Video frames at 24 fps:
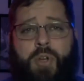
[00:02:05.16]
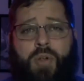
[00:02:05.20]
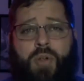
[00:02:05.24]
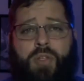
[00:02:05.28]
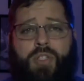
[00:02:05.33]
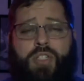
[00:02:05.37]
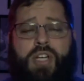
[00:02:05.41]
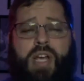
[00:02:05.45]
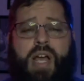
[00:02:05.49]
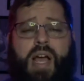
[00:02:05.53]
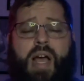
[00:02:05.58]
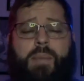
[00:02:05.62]

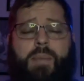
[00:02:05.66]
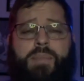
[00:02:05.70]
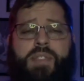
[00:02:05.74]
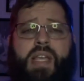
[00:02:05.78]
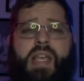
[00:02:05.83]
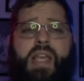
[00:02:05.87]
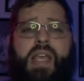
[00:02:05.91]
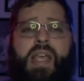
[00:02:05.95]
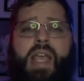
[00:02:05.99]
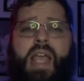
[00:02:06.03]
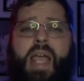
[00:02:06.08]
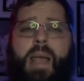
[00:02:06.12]
jobs
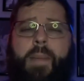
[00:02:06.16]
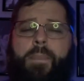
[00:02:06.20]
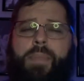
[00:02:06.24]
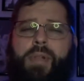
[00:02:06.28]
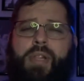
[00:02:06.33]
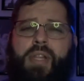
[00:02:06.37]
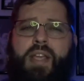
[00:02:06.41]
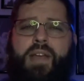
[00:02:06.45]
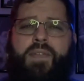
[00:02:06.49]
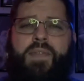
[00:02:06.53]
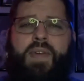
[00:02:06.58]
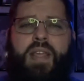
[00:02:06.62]
in
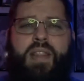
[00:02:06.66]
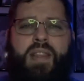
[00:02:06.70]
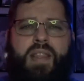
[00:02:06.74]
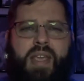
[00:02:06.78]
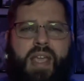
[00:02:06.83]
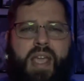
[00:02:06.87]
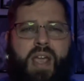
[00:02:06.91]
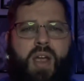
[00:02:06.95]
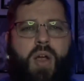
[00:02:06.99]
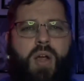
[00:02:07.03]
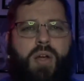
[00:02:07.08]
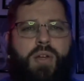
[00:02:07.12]
believing the
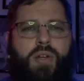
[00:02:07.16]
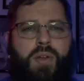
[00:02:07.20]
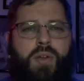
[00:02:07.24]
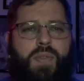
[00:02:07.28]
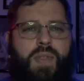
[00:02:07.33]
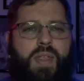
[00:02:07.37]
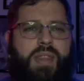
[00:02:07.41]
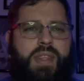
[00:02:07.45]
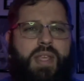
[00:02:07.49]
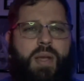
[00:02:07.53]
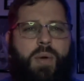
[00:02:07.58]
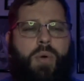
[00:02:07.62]
character
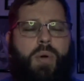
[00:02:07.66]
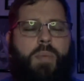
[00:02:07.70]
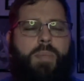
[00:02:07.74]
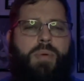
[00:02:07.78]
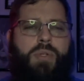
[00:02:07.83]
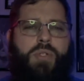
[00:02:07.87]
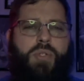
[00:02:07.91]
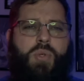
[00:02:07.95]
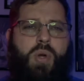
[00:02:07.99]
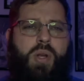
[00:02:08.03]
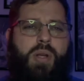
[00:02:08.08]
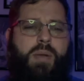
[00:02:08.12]
that they were
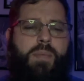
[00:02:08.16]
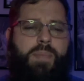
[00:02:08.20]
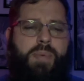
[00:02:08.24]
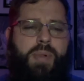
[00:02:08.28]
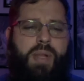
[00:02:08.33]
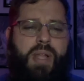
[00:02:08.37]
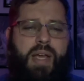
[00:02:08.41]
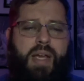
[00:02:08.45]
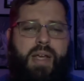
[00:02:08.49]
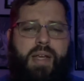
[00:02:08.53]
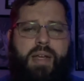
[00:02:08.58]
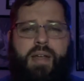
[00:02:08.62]
portrayed to
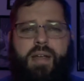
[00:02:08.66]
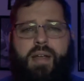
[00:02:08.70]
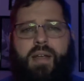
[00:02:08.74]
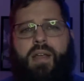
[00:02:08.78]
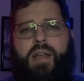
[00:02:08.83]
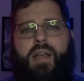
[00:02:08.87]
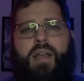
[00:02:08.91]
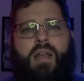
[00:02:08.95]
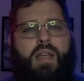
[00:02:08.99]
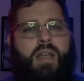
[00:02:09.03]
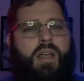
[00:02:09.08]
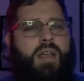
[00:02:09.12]
play.
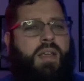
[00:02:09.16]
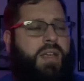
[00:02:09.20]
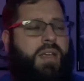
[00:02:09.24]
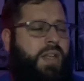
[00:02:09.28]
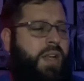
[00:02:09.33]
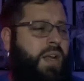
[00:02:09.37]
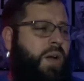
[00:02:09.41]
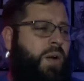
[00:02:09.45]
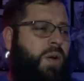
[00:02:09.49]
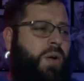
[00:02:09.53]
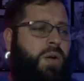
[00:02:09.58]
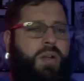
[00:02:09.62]
You
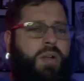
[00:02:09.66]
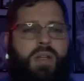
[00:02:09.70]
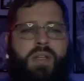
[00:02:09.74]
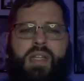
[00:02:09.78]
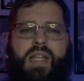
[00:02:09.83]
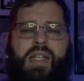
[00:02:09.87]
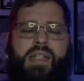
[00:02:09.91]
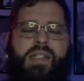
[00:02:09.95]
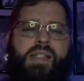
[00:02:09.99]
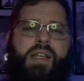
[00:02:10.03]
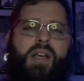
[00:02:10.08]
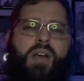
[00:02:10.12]
know,
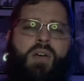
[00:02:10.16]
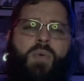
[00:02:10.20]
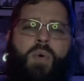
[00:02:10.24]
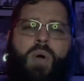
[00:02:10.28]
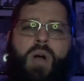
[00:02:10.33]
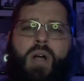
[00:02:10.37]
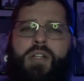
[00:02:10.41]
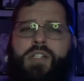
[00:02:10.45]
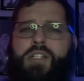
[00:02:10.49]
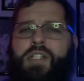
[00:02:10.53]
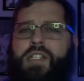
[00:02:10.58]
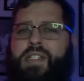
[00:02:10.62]
Denzel
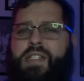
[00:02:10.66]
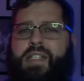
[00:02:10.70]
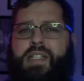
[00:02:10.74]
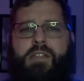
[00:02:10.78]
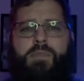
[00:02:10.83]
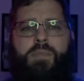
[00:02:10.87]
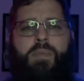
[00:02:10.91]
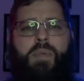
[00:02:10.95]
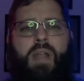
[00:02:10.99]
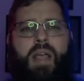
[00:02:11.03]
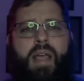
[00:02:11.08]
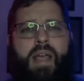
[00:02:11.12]
Washington's
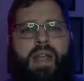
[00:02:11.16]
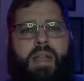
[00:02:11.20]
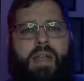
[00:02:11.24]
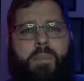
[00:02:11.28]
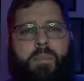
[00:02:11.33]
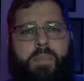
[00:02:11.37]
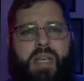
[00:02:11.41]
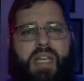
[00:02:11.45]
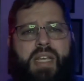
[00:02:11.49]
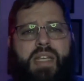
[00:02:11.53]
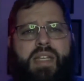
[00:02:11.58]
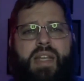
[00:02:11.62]
playing a
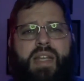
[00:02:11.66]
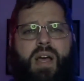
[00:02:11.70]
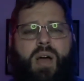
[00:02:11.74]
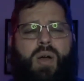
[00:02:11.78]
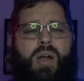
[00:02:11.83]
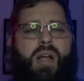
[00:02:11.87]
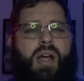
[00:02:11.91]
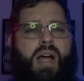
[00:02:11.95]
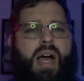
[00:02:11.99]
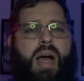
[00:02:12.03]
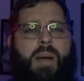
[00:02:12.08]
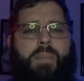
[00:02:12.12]
beat down
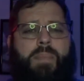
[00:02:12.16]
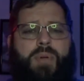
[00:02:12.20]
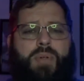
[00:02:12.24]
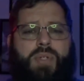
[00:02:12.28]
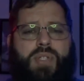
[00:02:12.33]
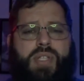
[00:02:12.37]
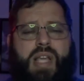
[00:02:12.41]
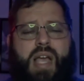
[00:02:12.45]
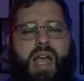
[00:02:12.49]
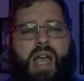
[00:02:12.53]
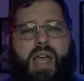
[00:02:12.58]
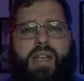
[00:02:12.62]
cop who's
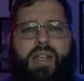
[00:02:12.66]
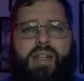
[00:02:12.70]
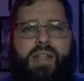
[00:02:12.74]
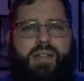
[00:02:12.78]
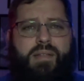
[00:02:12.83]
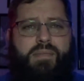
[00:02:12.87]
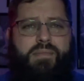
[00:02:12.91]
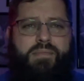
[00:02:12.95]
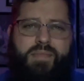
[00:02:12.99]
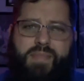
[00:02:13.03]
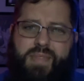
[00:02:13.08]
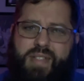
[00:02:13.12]
kind
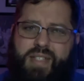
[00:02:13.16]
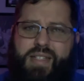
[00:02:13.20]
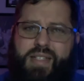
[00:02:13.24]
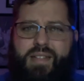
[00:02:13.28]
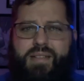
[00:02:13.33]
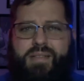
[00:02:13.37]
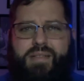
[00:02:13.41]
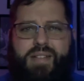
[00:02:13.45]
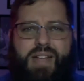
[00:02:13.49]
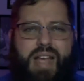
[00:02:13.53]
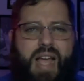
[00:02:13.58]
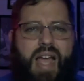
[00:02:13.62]

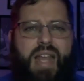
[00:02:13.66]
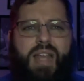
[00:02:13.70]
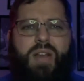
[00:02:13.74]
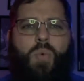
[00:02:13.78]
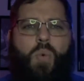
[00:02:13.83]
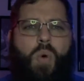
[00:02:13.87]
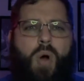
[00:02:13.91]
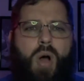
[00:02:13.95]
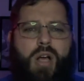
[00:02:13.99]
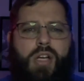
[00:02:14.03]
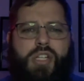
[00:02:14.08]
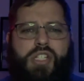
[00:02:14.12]
of
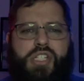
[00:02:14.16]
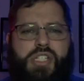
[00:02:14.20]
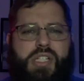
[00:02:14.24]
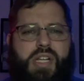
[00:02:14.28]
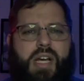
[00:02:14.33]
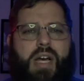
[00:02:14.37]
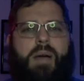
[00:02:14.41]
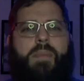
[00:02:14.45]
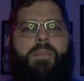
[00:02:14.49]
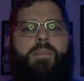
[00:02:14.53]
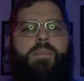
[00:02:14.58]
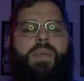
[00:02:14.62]
washed
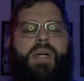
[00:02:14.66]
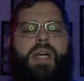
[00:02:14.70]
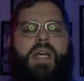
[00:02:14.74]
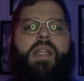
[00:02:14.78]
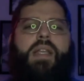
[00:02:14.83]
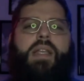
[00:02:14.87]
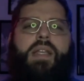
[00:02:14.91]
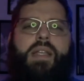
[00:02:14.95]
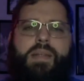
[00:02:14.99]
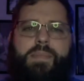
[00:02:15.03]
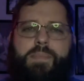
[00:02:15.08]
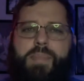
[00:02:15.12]
up, but
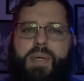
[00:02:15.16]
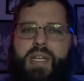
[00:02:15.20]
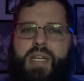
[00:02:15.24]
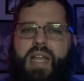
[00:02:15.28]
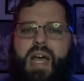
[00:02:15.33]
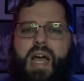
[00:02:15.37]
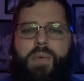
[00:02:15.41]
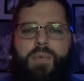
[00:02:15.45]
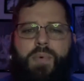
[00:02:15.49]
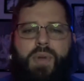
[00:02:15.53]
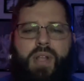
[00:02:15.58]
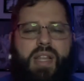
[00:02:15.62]

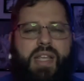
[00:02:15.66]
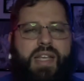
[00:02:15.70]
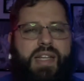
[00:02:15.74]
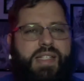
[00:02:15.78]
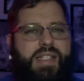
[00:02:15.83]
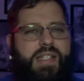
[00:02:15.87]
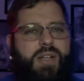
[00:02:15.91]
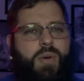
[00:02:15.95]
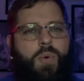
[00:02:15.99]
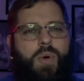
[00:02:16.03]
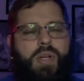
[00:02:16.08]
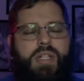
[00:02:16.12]
not really. He
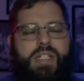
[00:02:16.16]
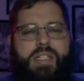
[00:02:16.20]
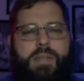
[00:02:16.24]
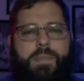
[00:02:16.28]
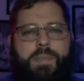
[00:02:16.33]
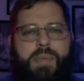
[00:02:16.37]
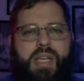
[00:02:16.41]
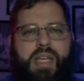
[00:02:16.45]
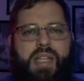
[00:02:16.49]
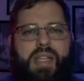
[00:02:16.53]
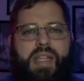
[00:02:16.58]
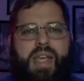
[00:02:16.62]
still wants to be
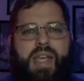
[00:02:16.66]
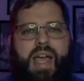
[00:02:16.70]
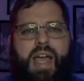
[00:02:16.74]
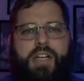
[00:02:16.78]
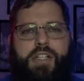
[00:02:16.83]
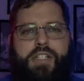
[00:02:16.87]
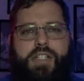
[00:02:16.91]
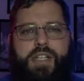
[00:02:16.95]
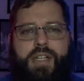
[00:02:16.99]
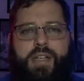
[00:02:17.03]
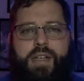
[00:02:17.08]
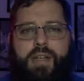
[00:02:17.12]
in the
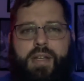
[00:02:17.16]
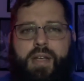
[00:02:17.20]
action.